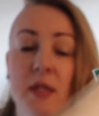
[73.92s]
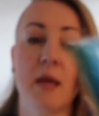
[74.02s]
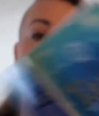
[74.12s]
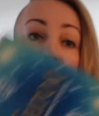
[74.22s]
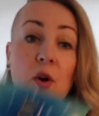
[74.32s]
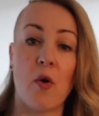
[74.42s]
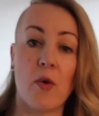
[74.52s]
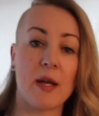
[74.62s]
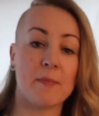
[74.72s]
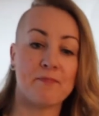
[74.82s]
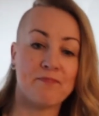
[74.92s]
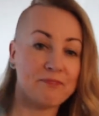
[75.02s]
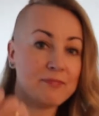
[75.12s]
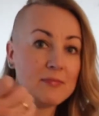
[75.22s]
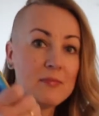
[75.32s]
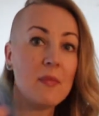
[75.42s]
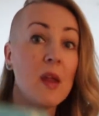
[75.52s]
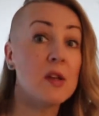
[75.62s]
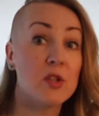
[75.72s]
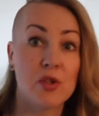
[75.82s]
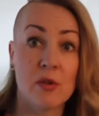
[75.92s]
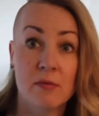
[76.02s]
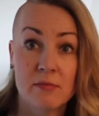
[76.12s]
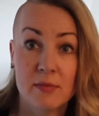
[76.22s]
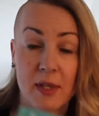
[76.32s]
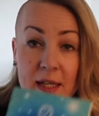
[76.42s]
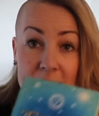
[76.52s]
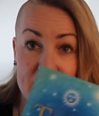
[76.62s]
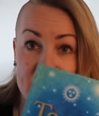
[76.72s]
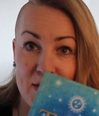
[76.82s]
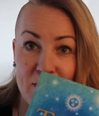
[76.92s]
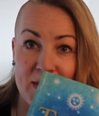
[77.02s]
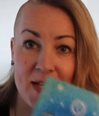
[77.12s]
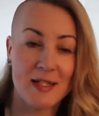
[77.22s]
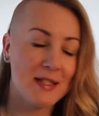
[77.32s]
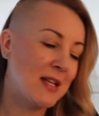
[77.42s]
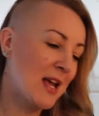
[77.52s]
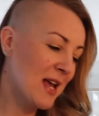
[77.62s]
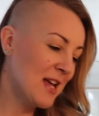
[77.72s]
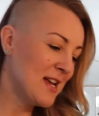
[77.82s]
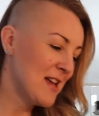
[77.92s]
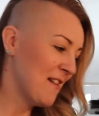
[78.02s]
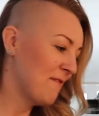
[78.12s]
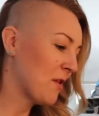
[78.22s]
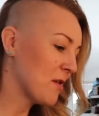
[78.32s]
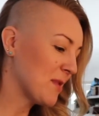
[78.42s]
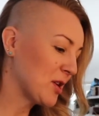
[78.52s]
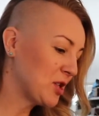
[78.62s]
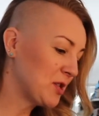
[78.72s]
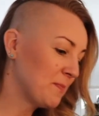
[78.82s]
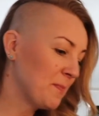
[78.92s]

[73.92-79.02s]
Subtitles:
keeps on going. So I didn't use this very much.